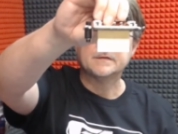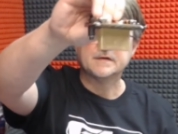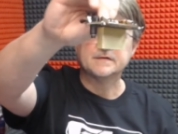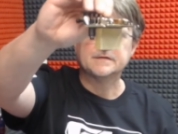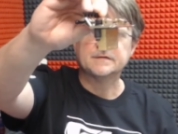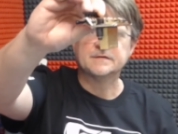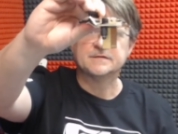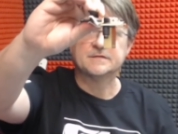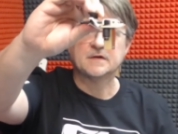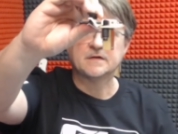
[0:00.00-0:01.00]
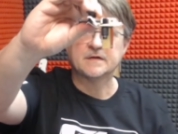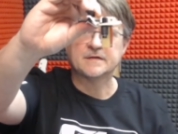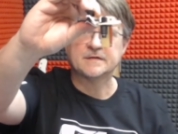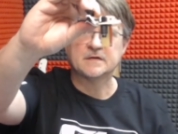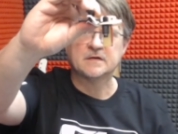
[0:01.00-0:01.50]
you guys. It's installed
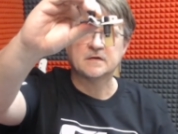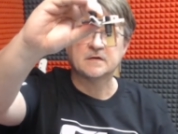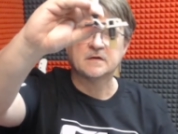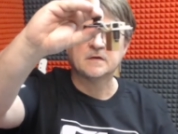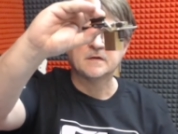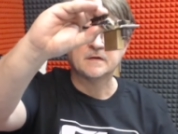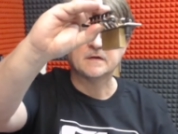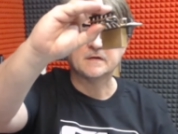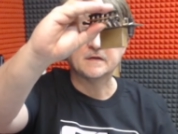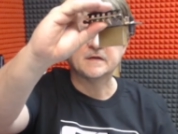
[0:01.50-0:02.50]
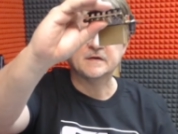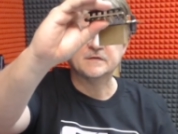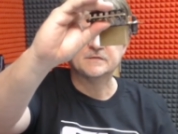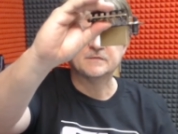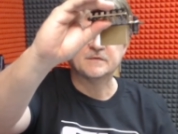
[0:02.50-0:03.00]
down there. Now all I gotta
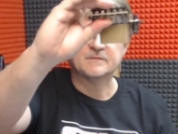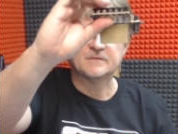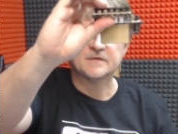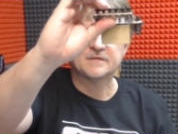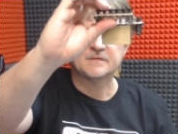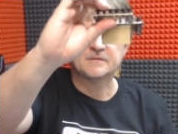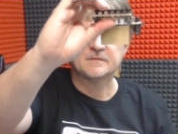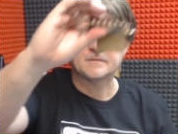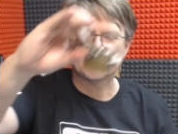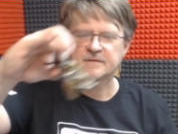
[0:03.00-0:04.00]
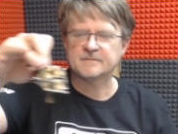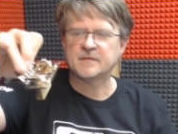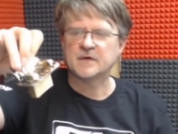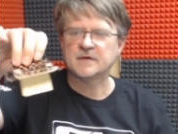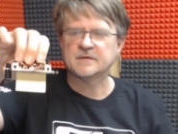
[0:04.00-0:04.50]
do is the reverse
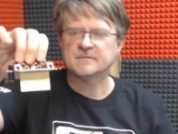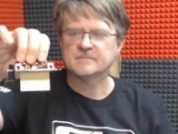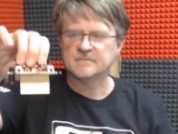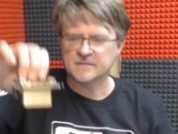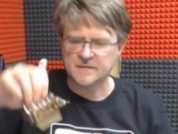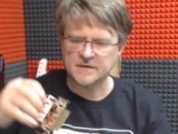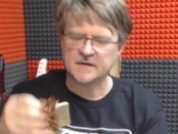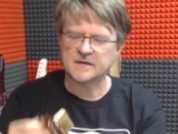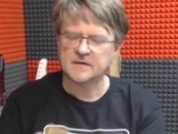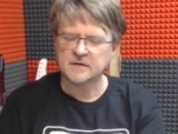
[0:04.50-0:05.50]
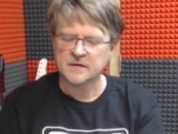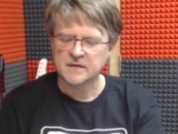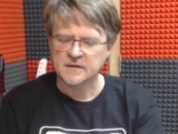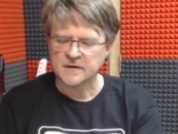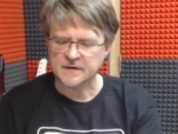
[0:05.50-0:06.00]
part.
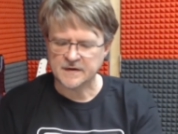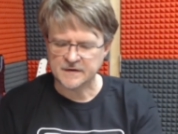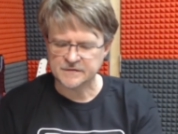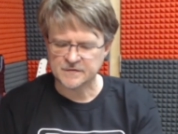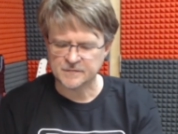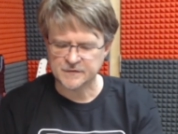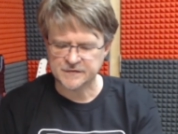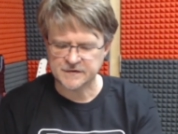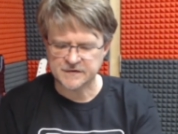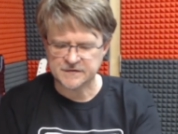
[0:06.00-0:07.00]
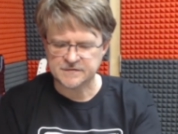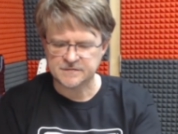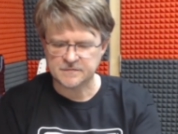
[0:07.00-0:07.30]
And I also put the